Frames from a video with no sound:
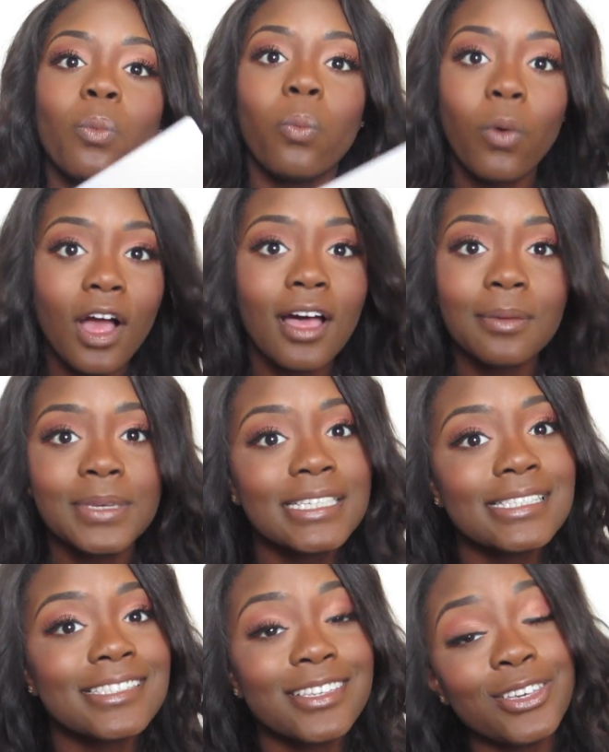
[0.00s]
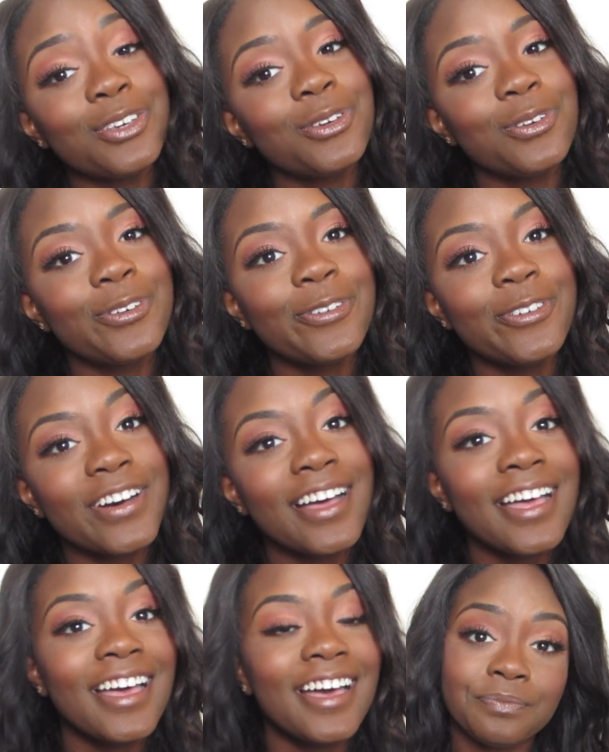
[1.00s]
promise you.
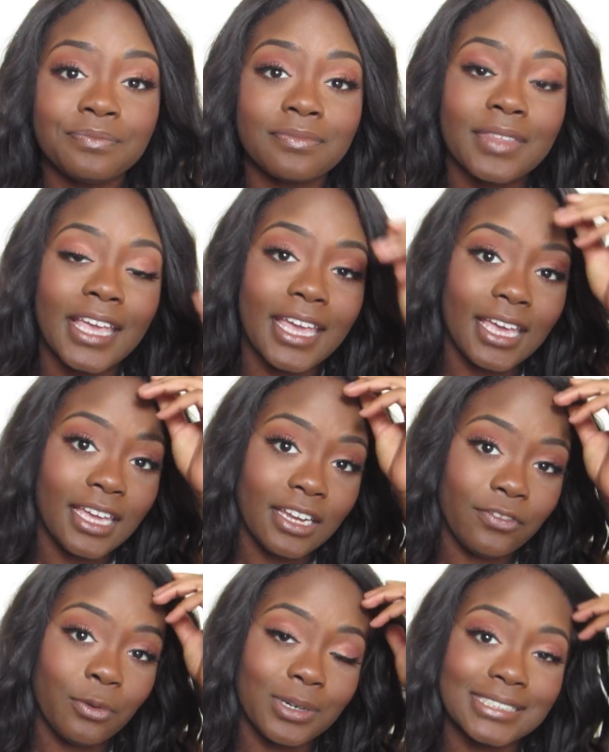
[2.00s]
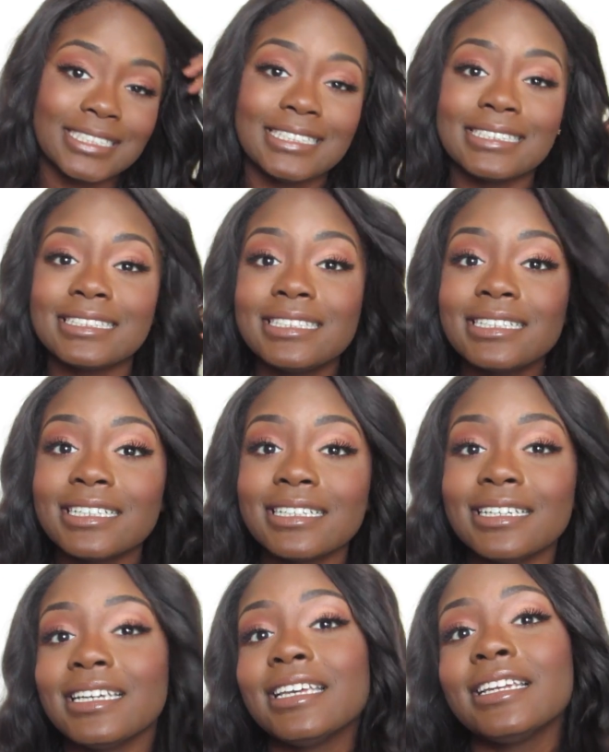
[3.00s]
And if you want to see this look
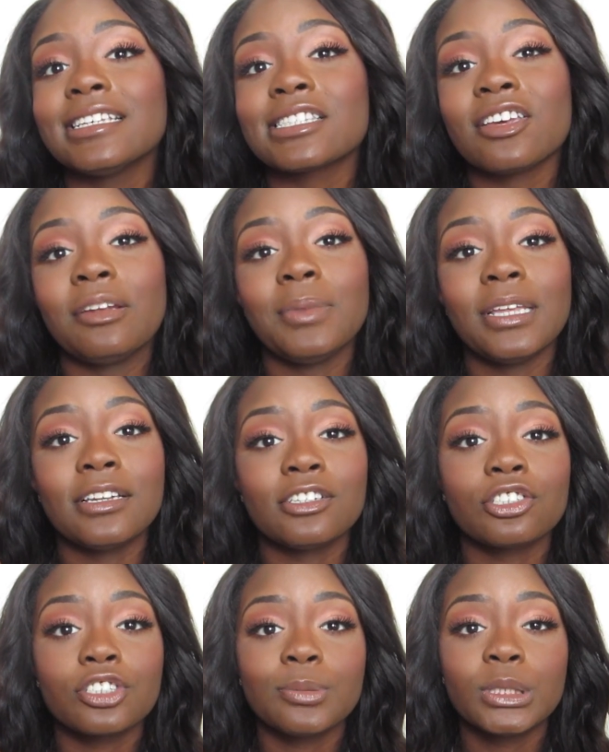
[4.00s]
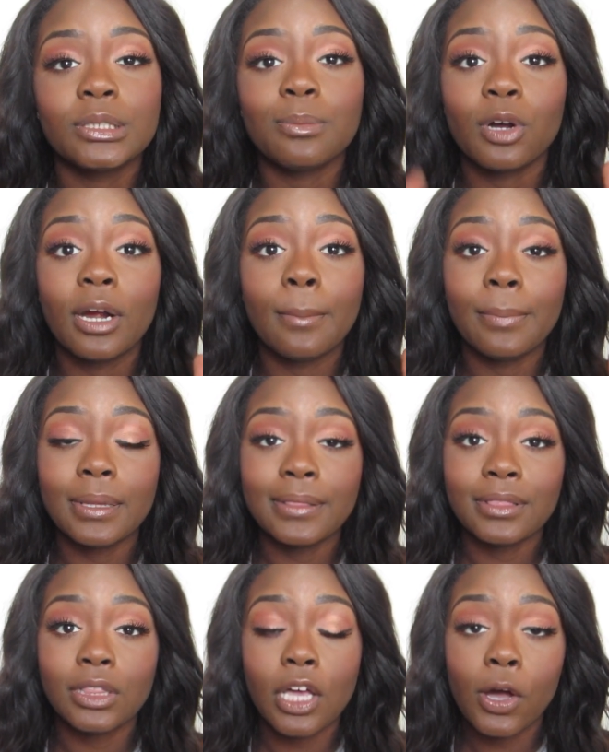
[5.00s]
again, it's going to be in the description bar
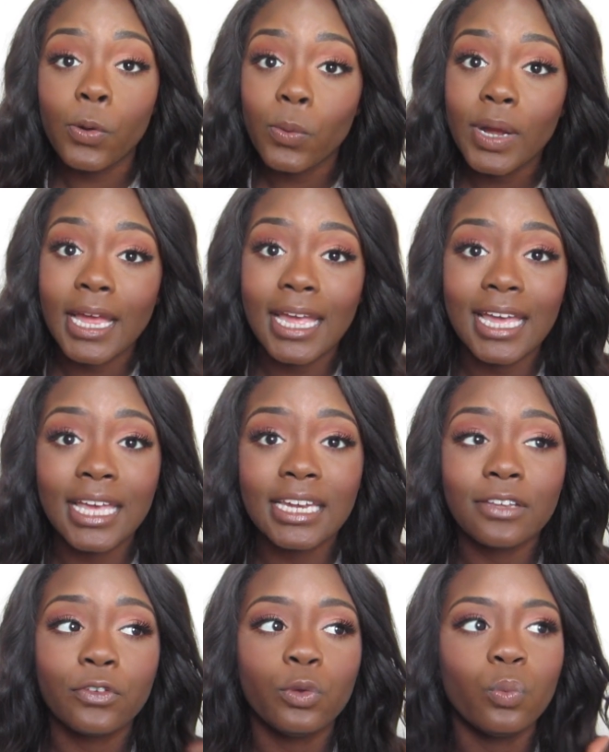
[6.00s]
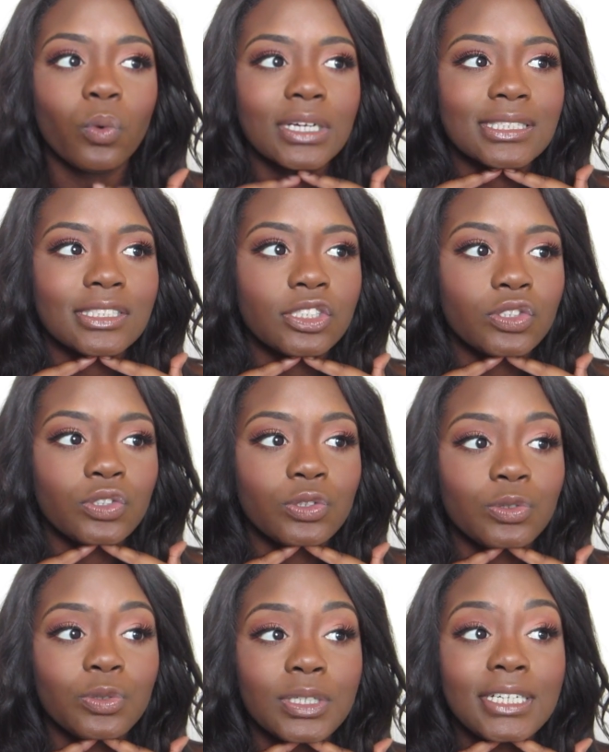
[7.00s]
below. And if you want
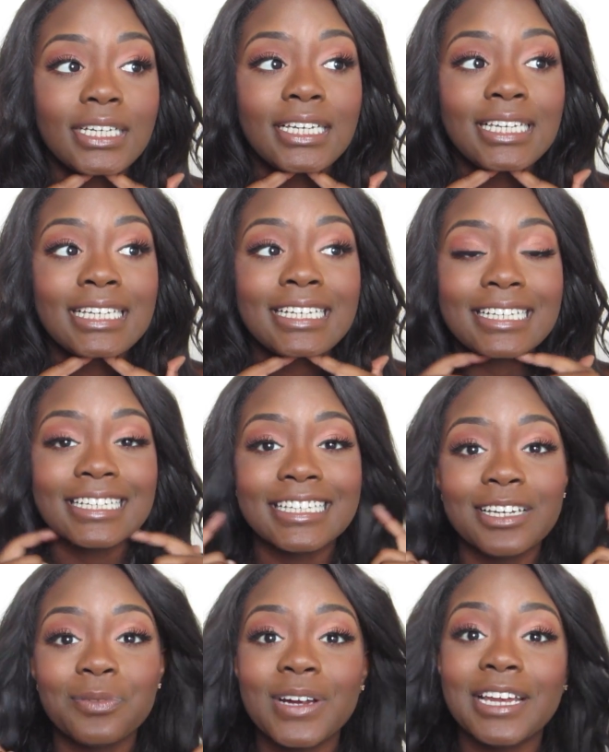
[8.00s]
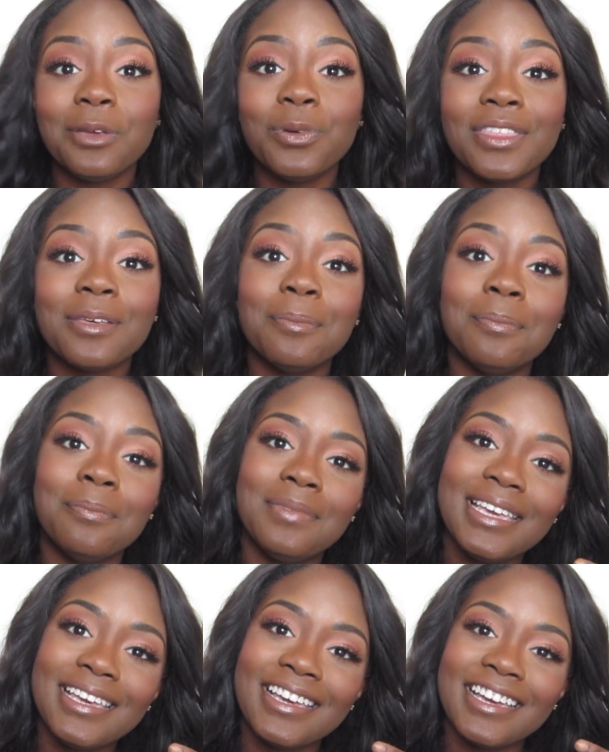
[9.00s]
to get ready with
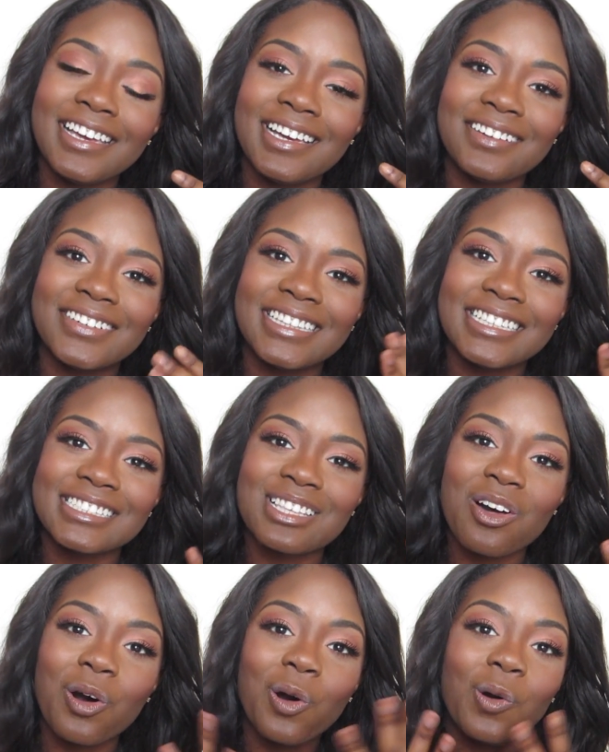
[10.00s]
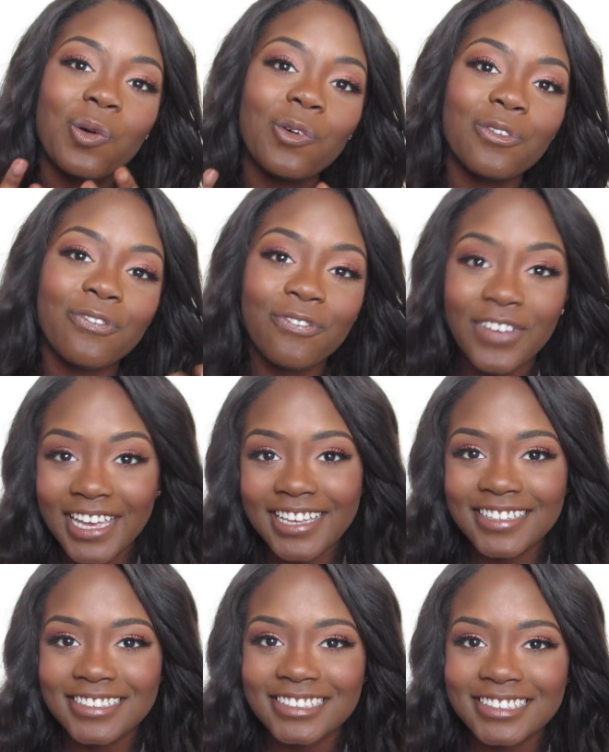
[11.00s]
me with this whole
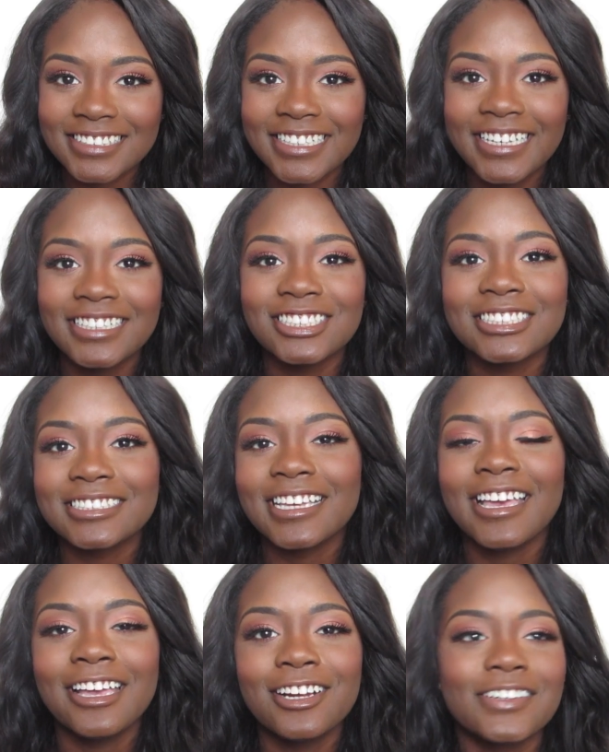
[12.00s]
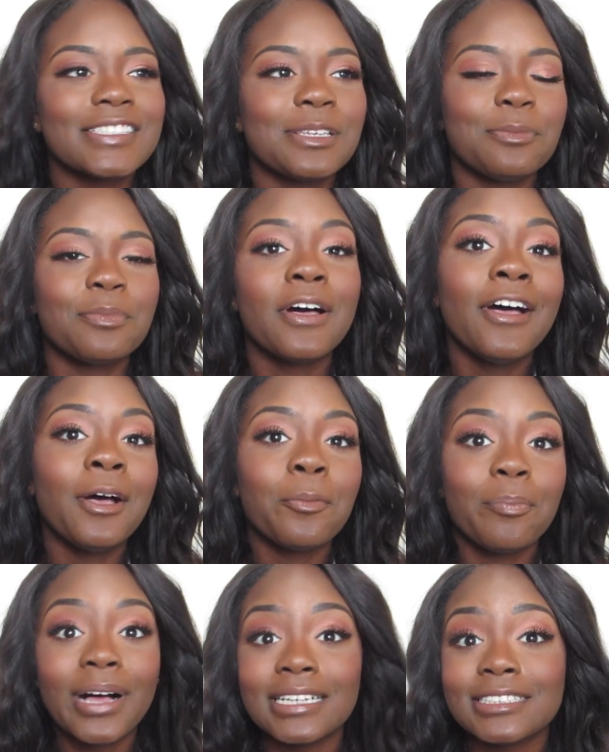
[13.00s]
face and just hear some
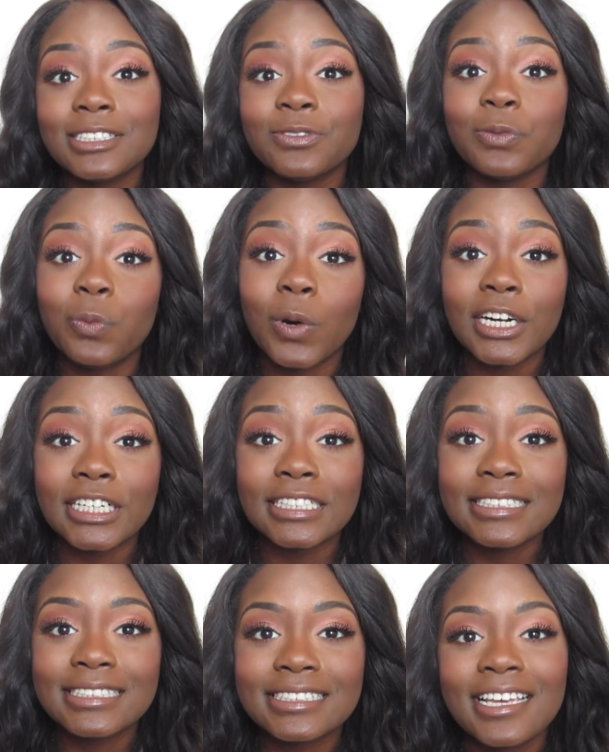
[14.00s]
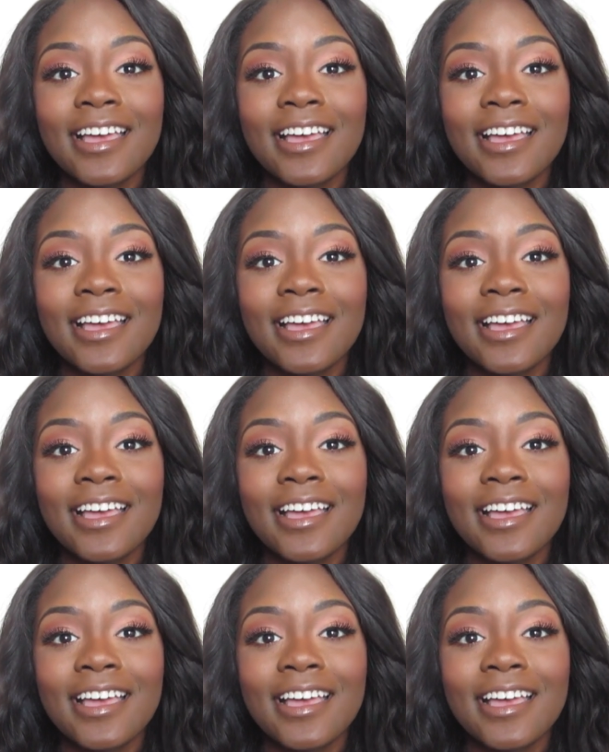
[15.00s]
positive words,